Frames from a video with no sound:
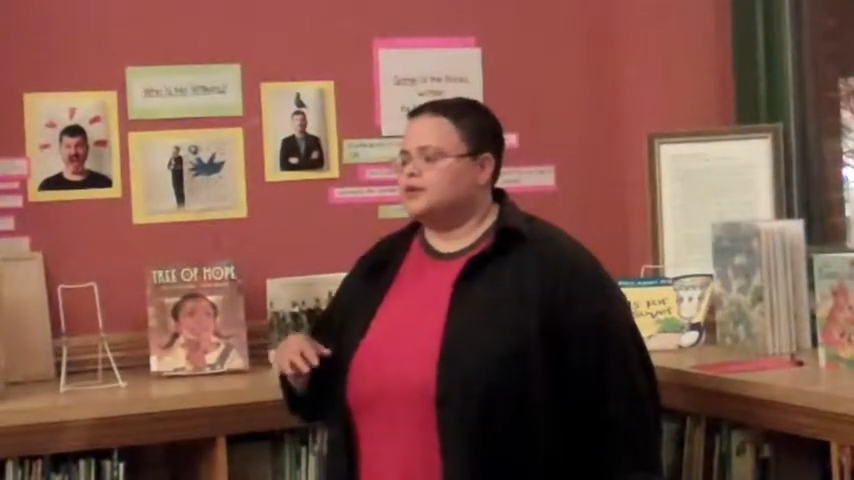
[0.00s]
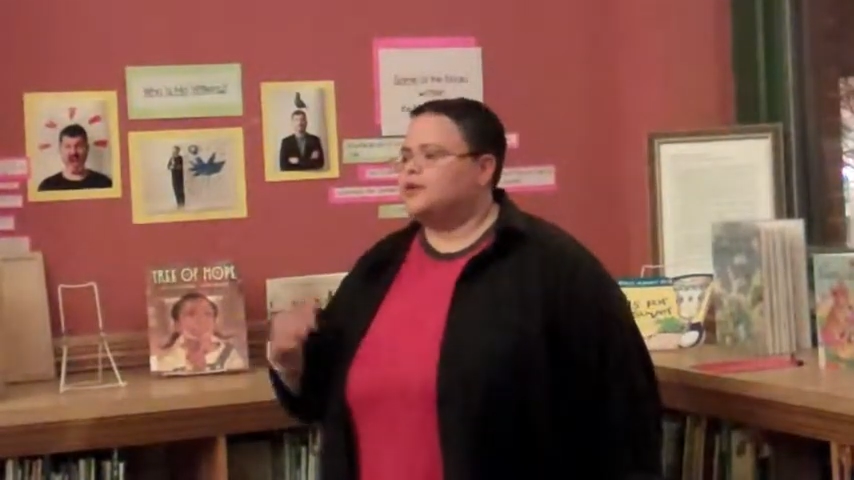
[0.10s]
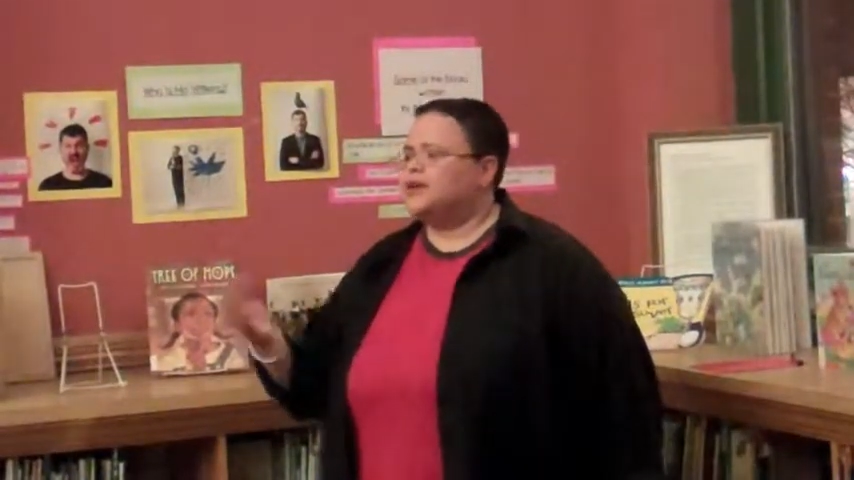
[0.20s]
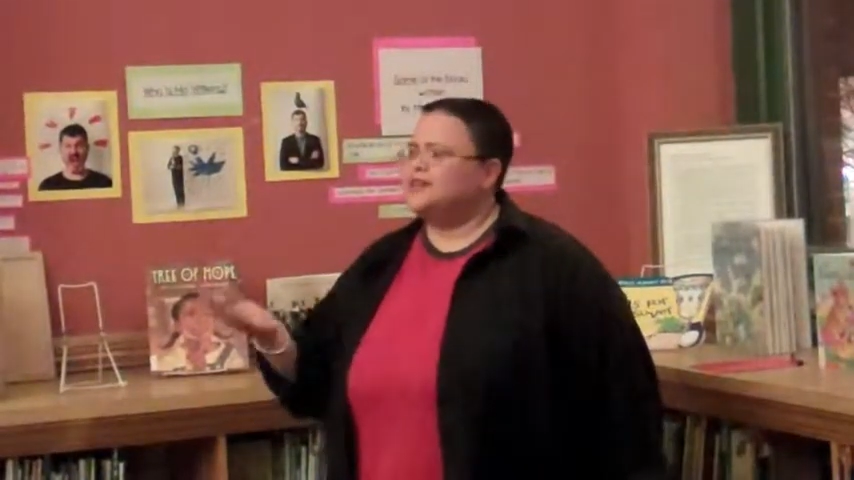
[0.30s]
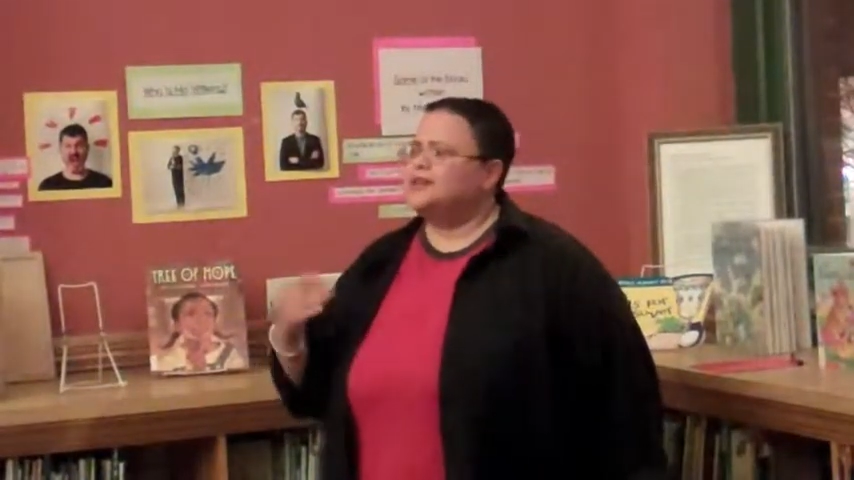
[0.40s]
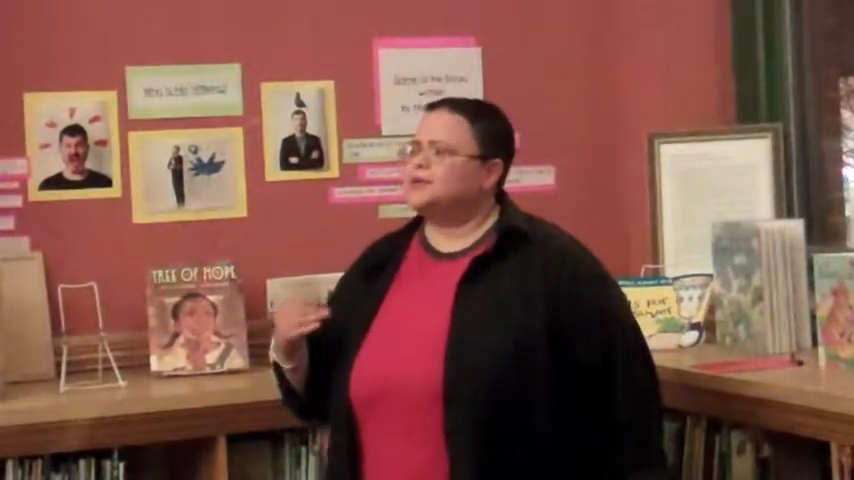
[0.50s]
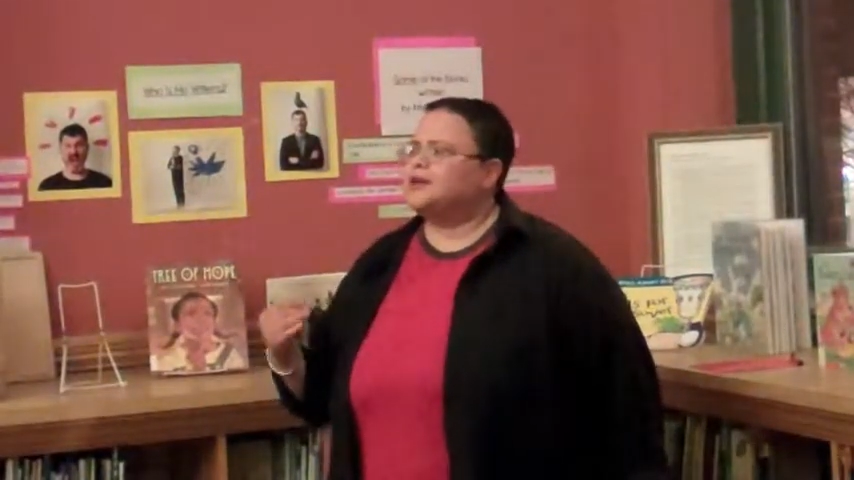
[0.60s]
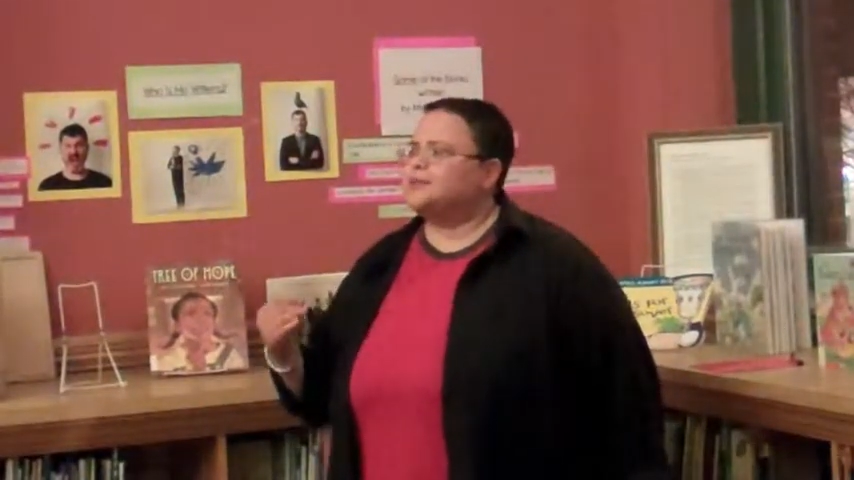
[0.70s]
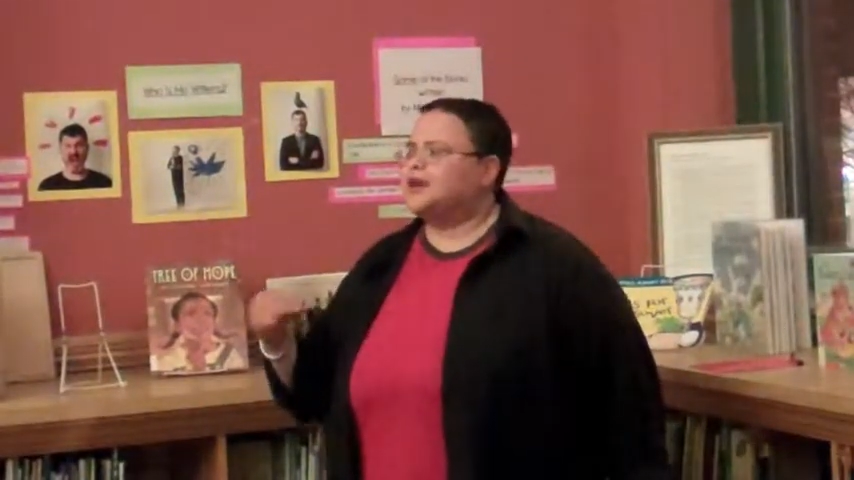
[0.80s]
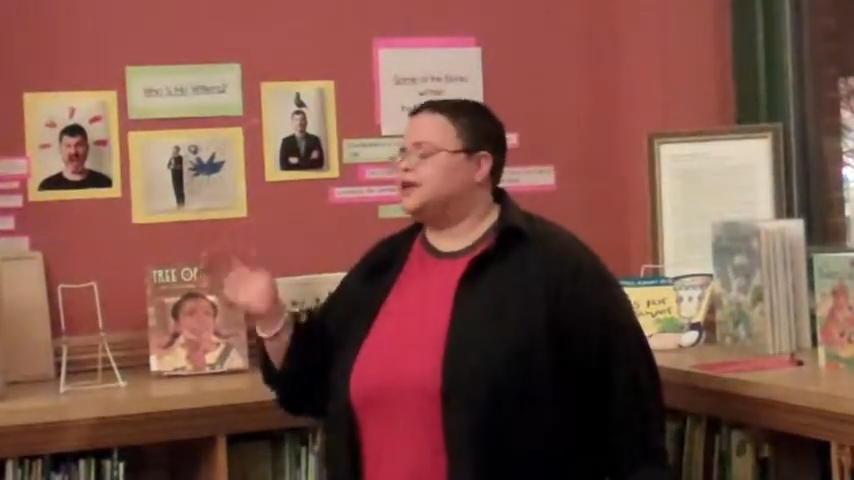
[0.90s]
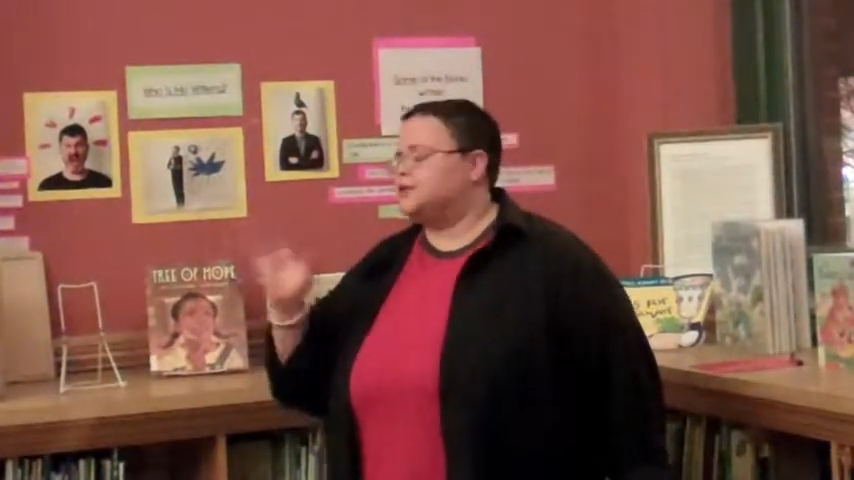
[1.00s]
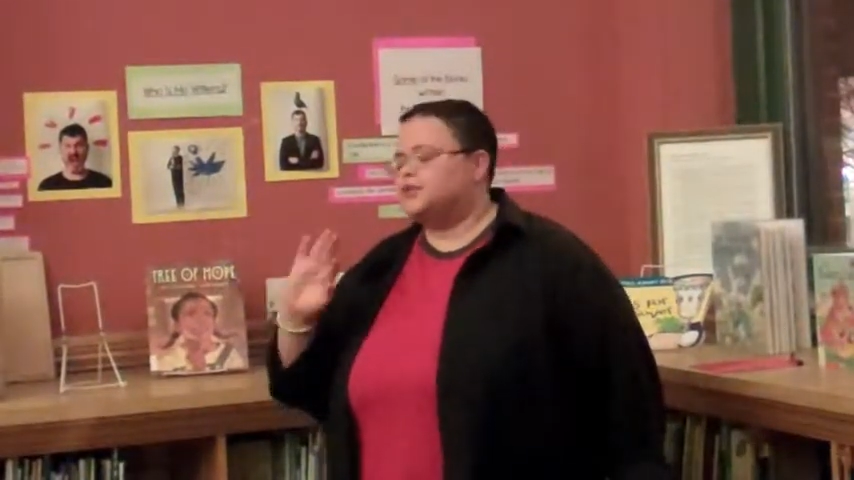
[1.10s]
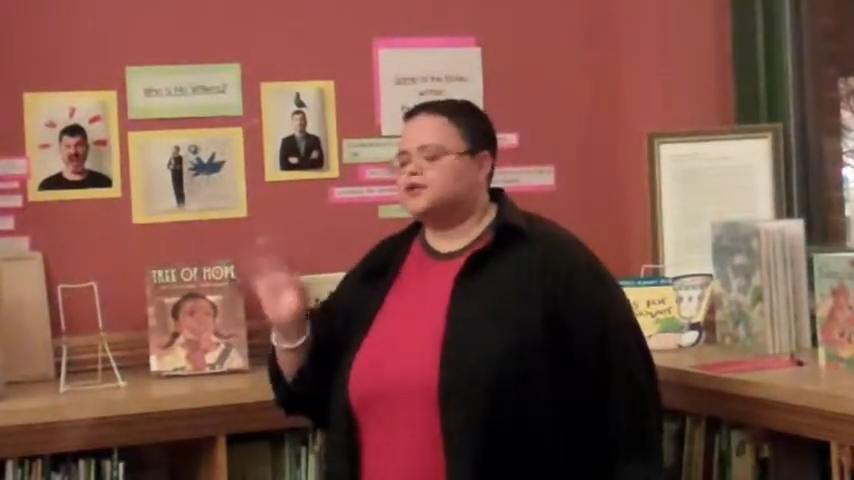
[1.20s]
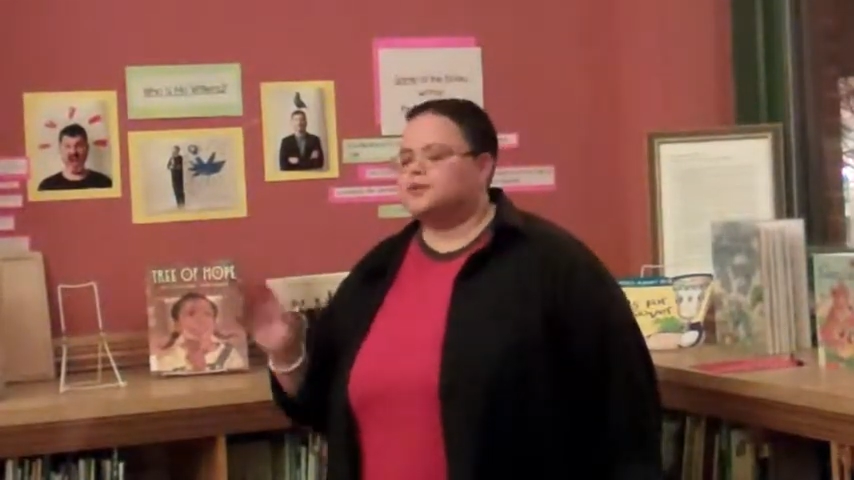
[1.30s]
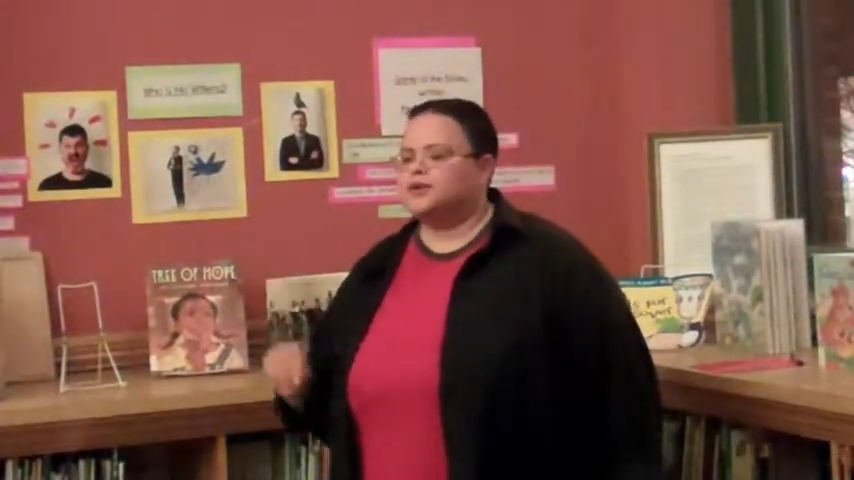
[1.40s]
I think they were coming, I don't
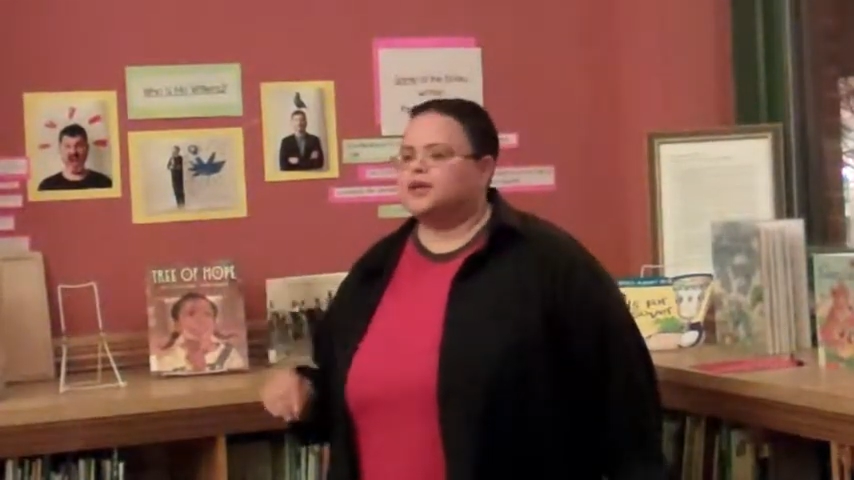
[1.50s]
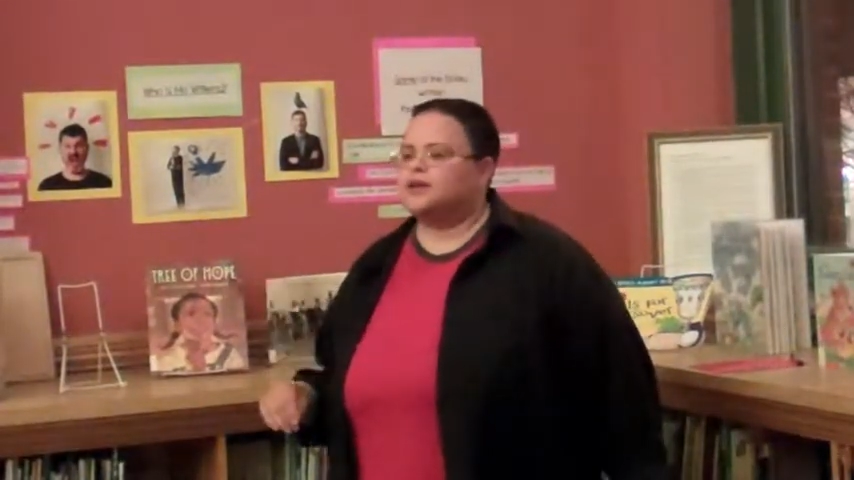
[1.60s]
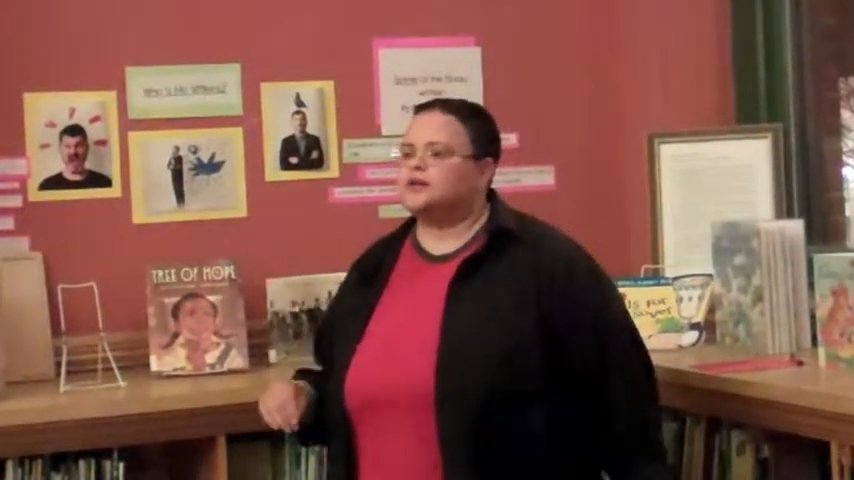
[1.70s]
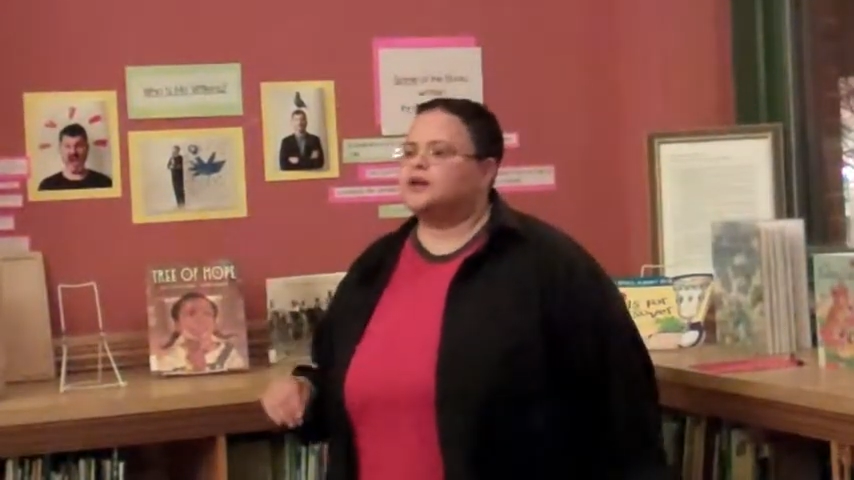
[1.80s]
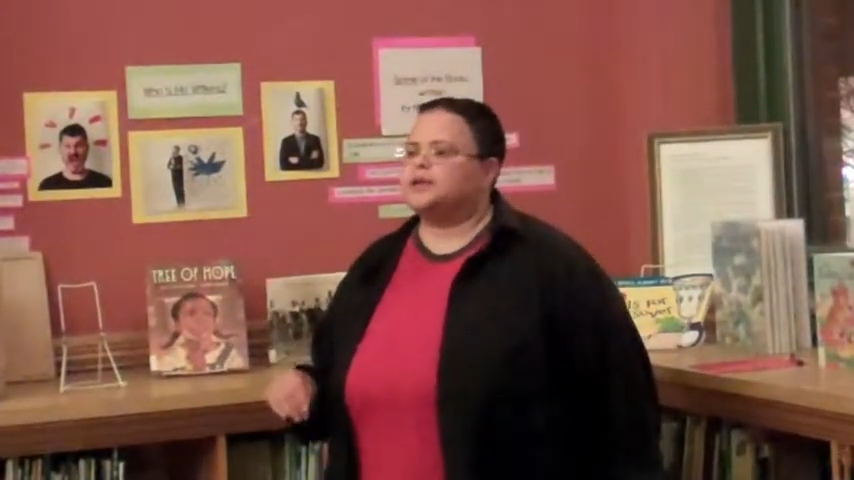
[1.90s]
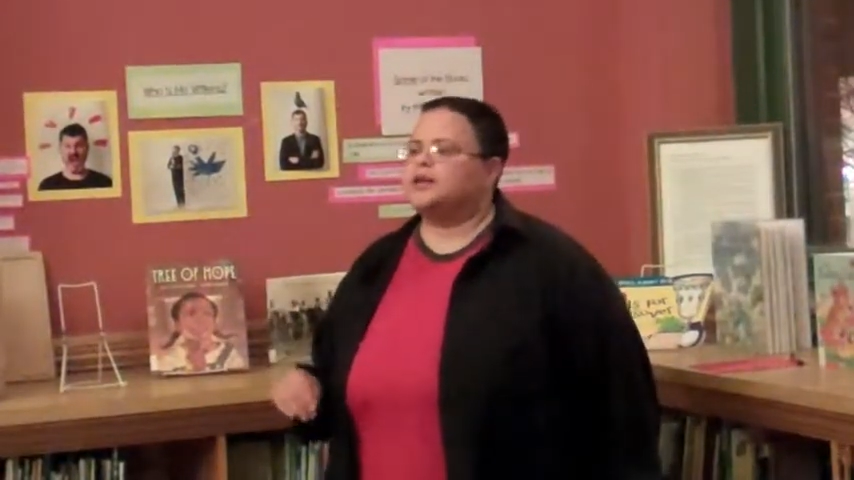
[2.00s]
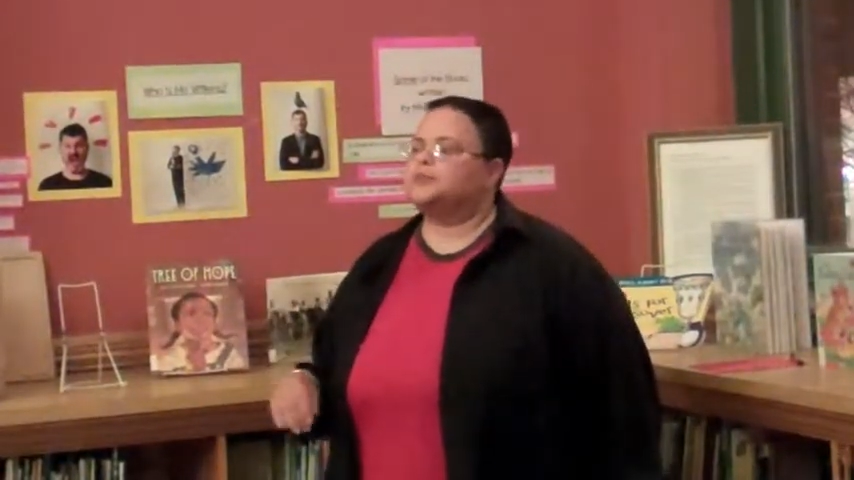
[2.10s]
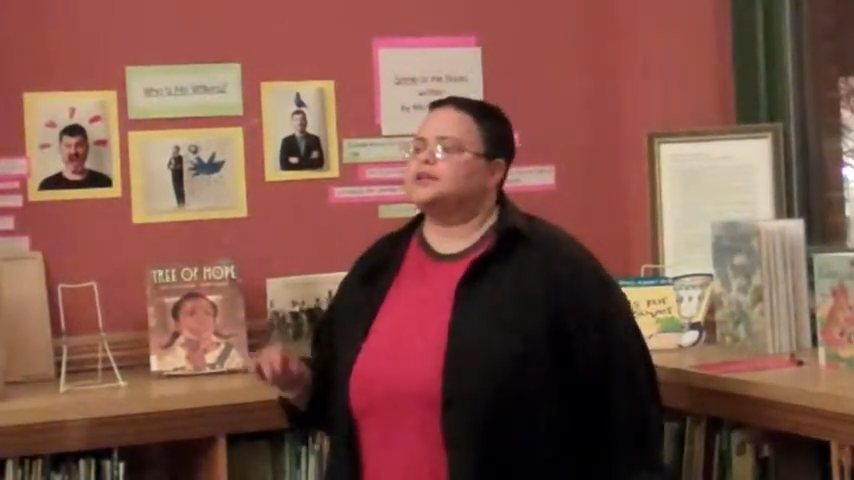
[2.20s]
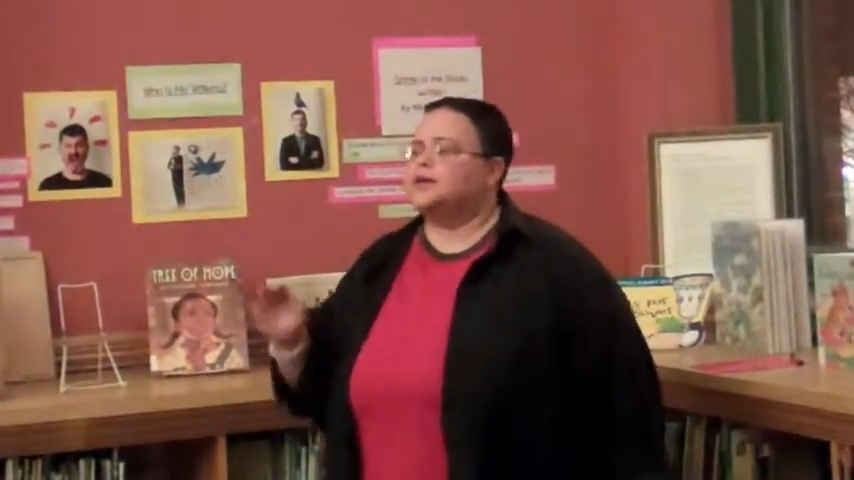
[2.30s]
know if they were going in or coming out,